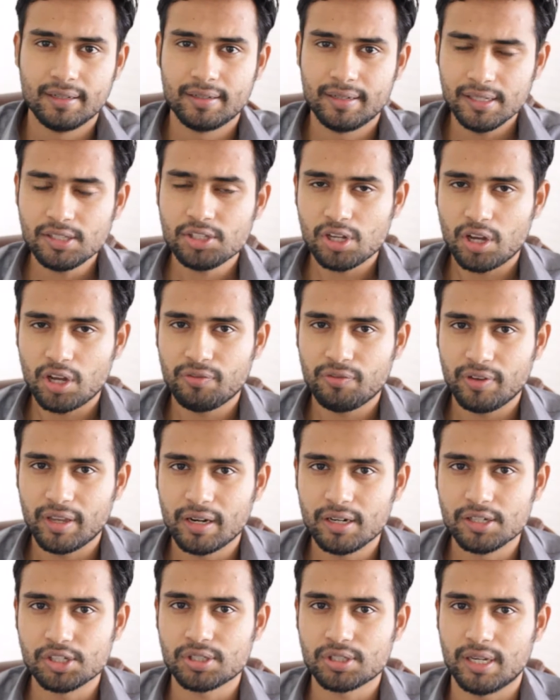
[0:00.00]
Test of
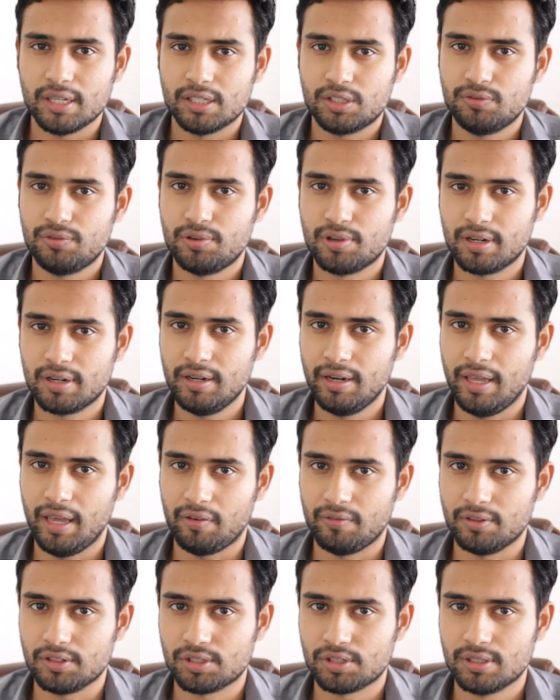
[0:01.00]
English as foreign
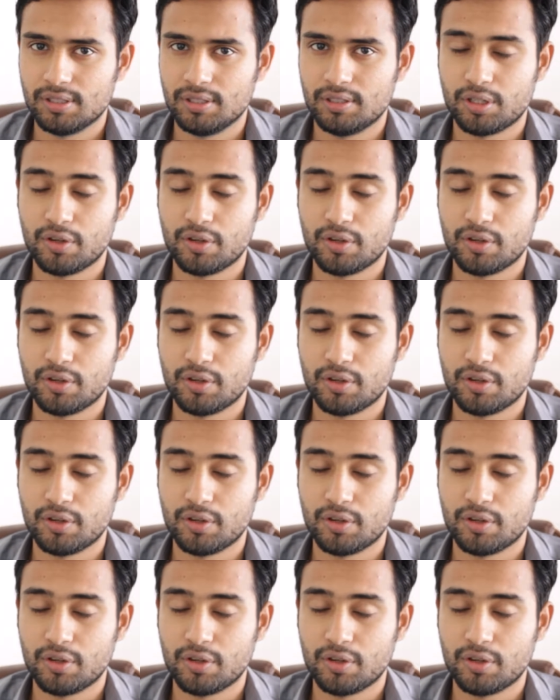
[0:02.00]
language.